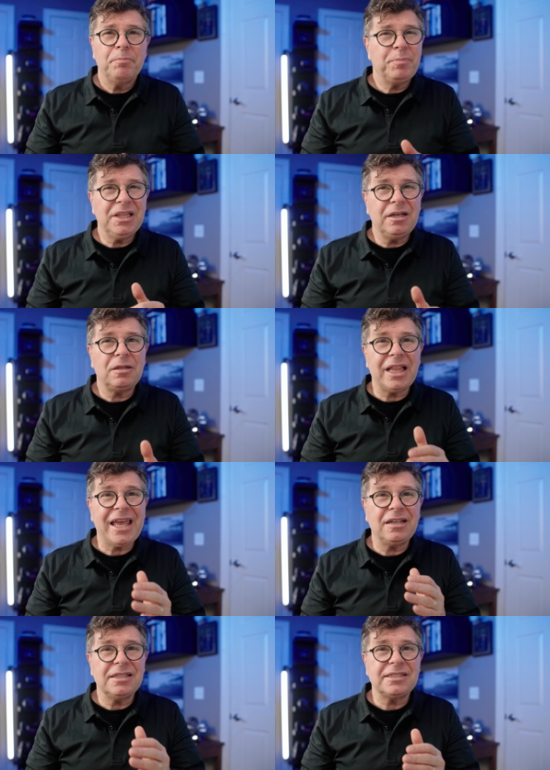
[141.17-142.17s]
Political
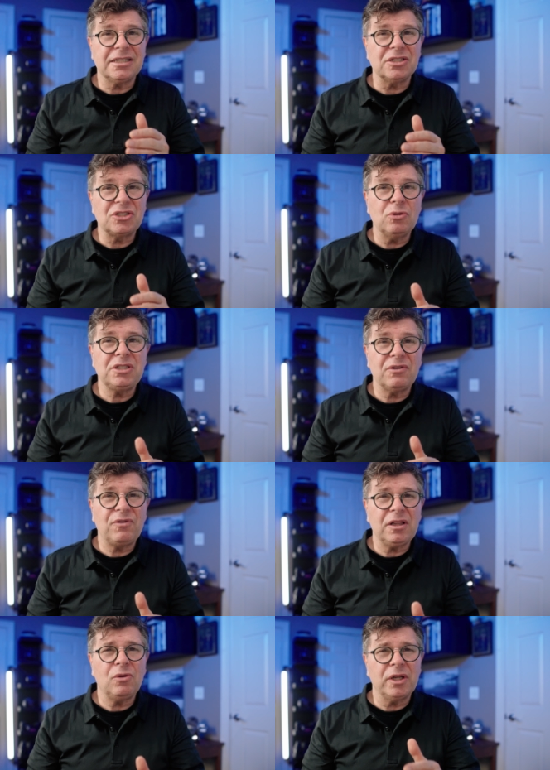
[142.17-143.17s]
analyst and associate fellow